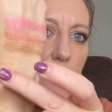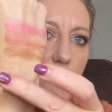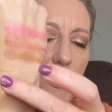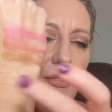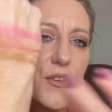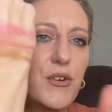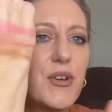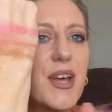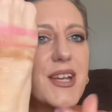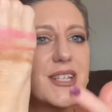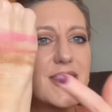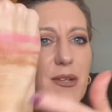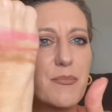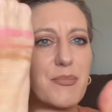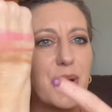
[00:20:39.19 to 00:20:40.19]
But they're not
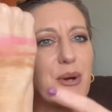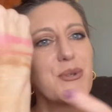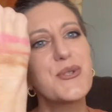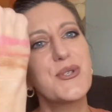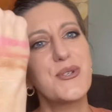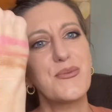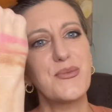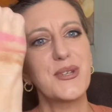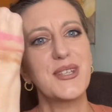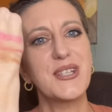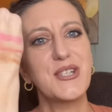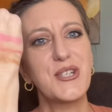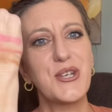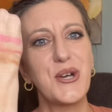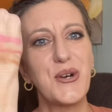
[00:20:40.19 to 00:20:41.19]
supposed to really
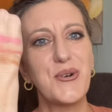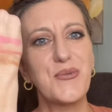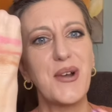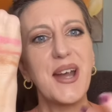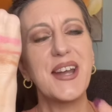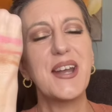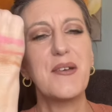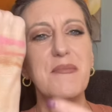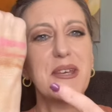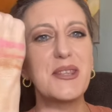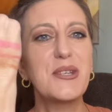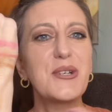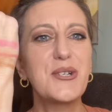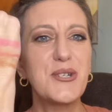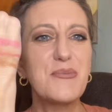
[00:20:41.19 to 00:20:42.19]
show, right? I mean,
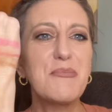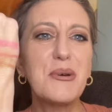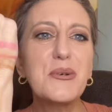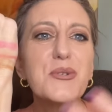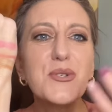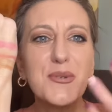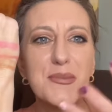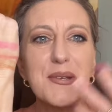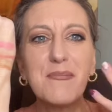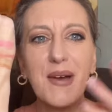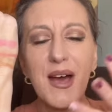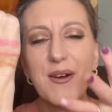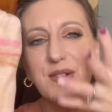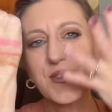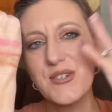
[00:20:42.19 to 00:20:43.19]
they're supposed to be
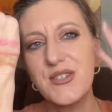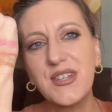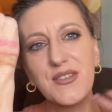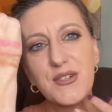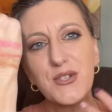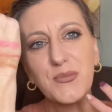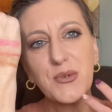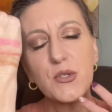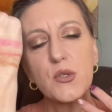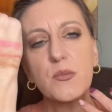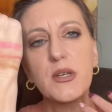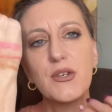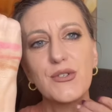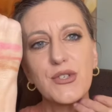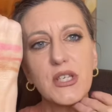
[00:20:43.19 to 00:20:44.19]
powders and they're supposed to
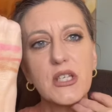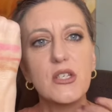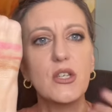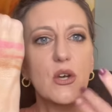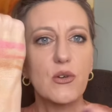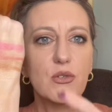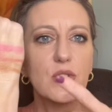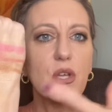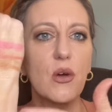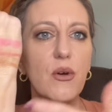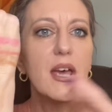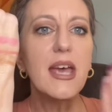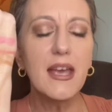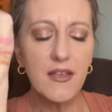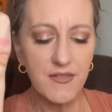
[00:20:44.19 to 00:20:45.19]
be your skin tone. So
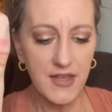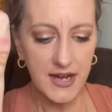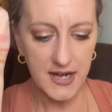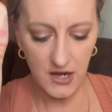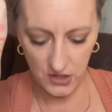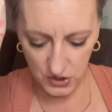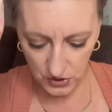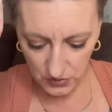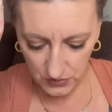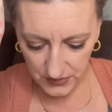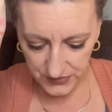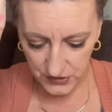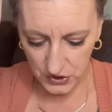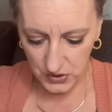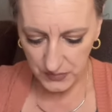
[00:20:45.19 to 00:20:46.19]
they are doing what
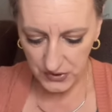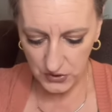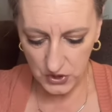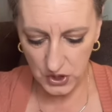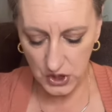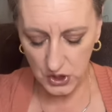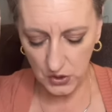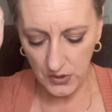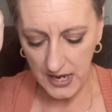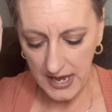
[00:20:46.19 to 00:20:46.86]
they're supposed to do.